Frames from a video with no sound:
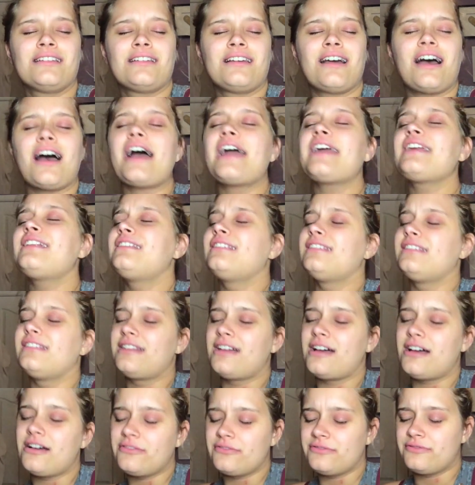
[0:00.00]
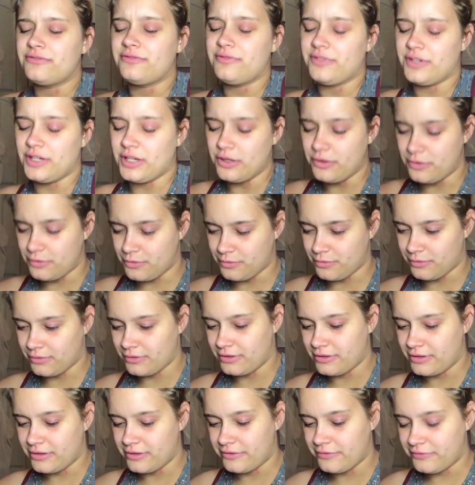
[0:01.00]
I love you
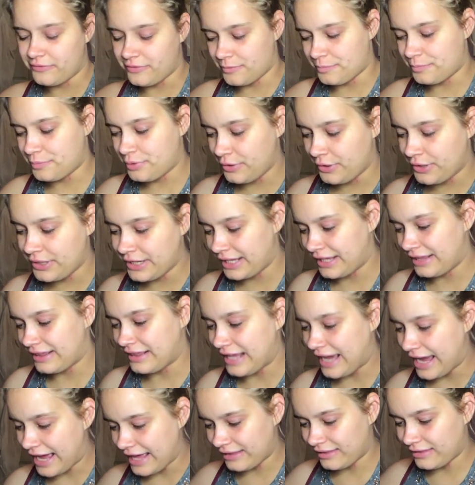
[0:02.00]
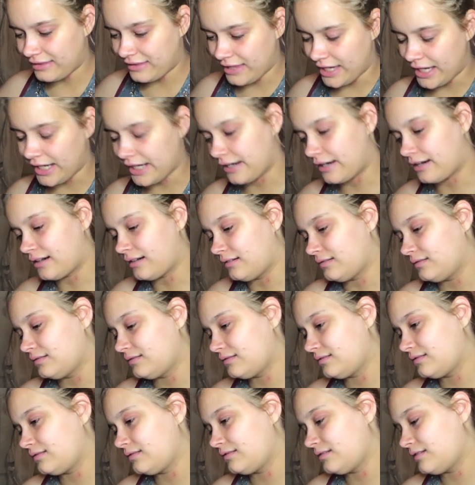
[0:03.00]
for putting that there.
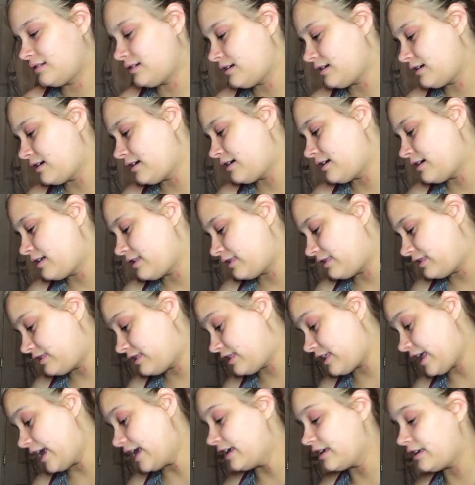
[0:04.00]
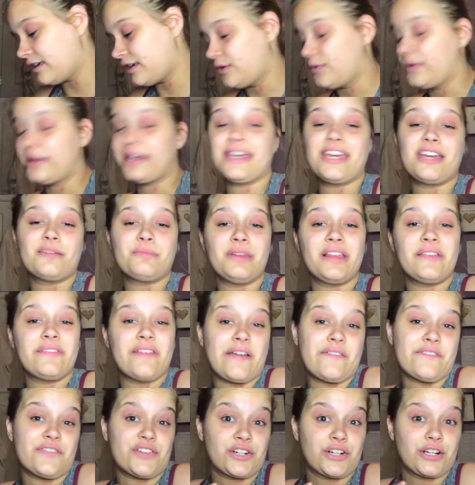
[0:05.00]
Thank you. I can't believe I
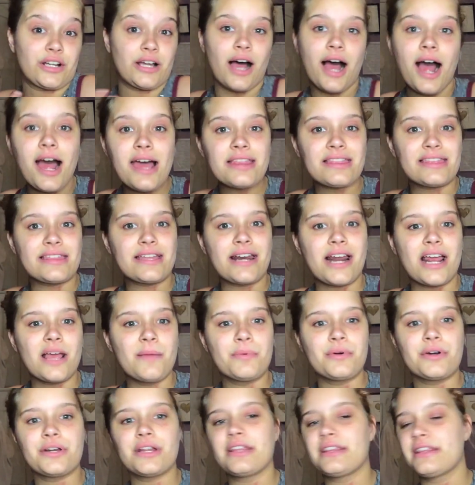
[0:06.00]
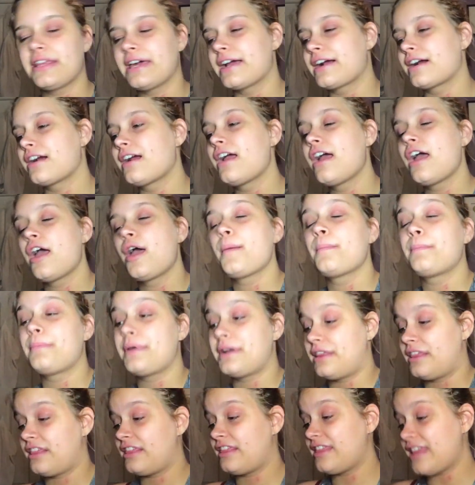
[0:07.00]
forgot that I put it there, but
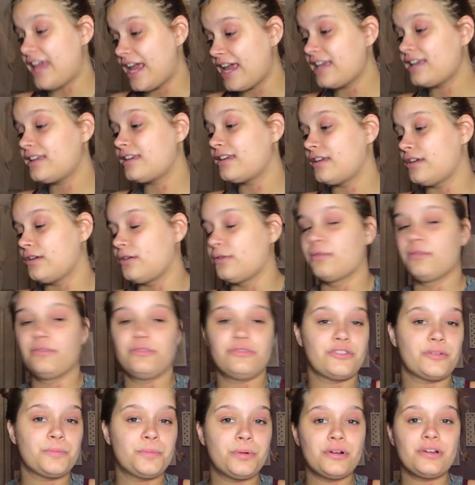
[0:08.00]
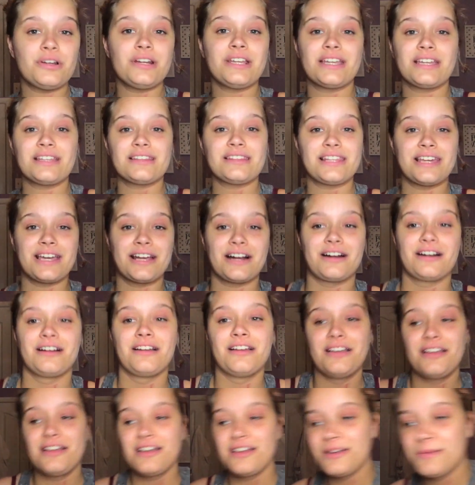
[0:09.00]
thank you for putting it there
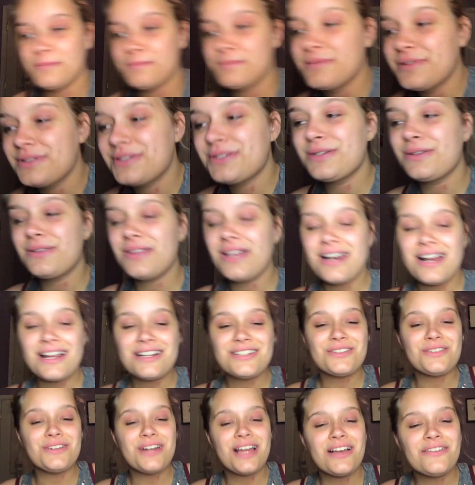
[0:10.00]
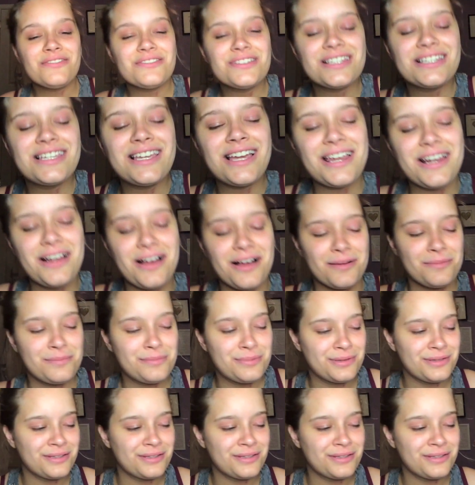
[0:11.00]
so that I don't have to get up